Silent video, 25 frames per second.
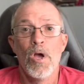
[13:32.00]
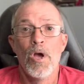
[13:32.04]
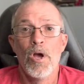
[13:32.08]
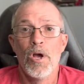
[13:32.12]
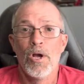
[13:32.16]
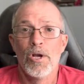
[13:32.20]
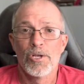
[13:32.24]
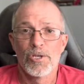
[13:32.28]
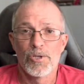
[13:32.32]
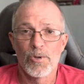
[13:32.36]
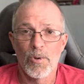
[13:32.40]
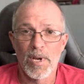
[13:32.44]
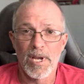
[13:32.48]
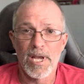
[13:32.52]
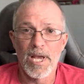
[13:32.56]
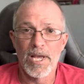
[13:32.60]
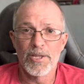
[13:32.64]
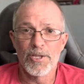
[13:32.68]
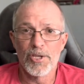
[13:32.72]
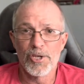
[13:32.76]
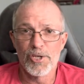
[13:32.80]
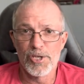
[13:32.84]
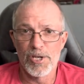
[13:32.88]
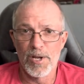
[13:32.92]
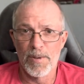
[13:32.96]
So I
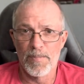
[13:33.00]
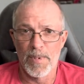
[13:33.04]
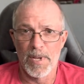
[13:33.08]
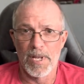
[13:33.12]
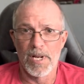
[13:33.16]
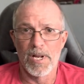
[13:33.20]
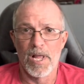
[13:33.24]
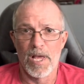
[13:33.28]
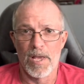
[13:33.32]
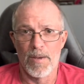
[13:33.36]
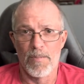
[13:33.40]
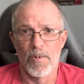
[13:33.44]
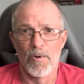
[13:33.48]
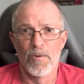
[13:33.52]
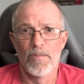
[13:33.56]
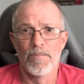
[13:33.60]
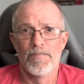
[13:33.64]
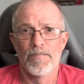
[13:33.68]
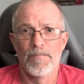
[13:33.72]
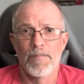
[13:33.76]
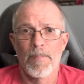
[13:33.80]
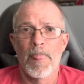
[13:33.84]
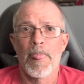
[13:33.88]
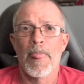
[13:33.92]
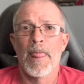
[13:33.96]
got the shipping label,
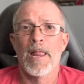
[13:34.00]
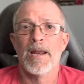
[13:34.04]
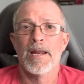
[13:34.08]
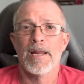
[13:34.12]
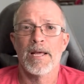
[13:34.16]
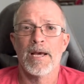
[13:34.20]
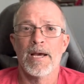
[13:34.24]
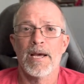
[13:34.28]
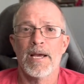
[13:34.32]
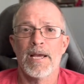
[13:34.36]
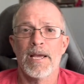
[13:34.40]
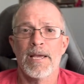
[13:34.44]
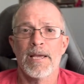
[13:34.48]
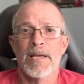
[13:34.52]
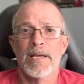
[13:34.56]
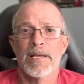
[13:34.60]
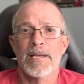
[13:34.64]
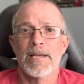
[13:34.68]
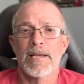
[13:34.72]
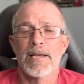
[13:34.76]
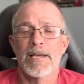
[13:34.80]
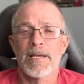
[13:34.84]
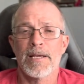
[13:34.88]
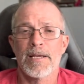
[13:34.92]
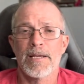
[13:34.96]
and
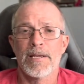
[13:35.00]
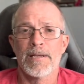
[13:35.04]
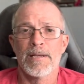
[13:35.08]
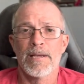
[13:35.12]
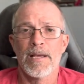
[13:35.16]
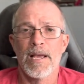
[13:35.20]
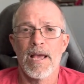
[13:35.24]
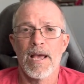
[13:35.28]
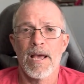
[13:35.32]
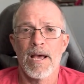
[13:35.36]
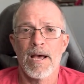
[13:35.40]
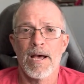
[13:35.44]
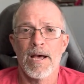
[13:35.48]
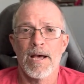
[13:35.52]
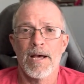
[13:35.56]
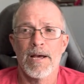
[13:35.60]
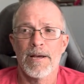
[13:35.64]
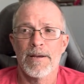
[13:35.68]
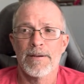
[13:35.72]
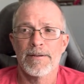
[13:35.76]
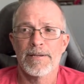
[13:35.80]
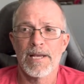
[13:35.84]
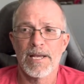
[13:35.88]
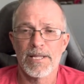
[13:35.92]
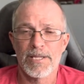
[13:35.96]
I
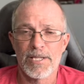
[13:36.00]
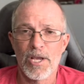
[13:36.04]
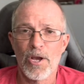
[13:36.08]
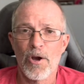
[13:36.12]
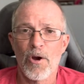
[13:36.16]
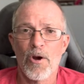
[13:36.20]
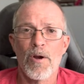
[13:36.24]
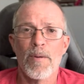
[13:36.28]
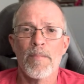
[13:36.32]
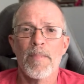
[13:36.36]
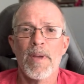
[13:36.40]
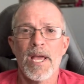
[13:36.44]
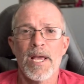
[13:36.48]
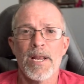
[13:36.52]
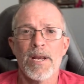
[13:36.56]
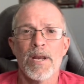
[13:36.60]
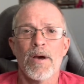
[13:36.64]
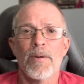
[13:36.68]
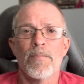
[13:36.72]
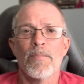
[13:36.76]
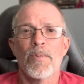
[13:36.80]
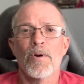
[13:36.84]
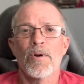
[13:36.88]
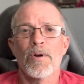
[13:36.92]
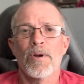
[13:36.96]
got the RMA
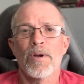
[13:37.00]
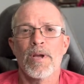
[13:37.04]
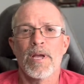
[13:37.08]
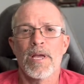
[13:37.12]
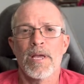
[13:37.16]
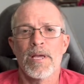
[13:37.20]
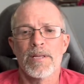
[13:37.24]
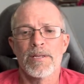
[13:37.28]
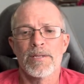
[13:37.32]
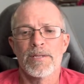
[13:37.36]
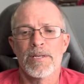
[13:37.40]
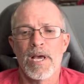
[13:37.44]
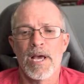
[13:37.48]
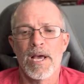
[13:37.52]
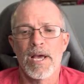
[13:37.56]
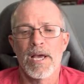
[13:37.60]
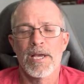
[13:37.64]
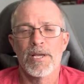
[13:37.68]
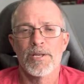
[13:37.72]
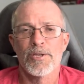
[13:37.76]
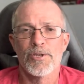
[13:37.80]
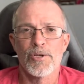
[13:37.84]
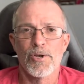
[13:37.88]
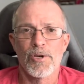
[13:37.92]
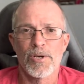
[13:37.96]
number, and
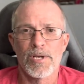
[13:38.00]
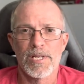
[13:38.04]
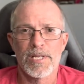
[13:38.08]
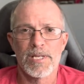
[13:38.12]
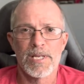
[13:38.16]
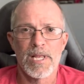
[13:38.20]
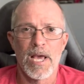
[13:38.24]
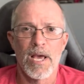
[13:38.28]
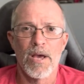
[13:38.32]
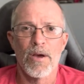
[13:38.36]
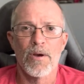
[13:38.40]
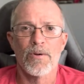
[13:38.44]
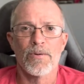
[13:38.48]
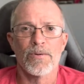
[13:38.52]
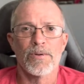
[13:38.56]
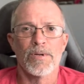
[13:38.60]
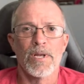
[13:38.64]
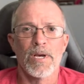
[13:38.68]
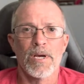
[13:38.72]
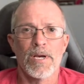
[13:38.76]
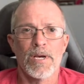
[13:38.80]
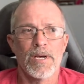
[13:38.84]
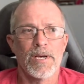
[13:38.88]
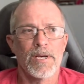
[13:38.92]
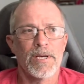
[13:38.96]
I took it
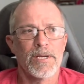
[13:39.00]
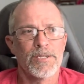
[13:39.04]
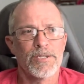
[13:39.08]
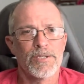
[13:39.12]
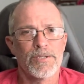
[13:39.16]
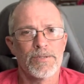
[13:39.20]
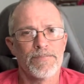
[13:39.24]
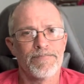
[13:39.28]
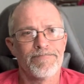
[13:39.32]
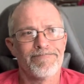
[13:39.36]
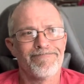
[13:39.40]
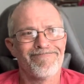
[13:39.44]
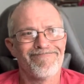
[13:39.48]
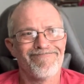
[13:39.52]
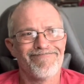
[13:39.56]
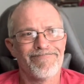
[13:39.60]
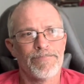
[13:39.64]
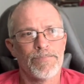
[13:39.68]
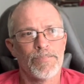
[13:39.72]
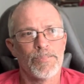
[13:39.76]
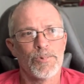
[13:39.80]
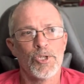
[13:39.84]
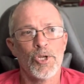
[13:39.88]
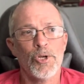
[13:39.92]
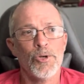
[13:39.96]
down
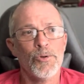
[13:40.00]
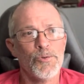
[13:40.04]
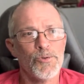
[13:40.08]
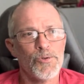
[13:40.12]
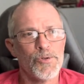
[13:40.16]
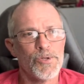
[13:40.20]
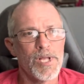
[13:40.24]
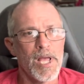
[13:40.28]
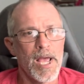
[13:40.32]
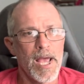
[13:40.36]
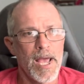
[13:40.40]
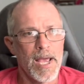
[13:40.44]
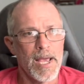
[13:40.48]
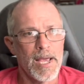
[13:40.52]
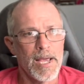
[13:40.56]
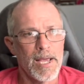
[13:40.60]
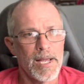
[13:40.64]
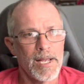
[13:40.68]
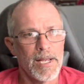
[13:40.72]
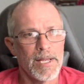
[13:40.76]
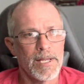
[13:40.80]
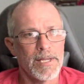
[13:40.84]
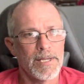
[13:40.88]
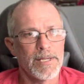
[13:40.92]
Tuesday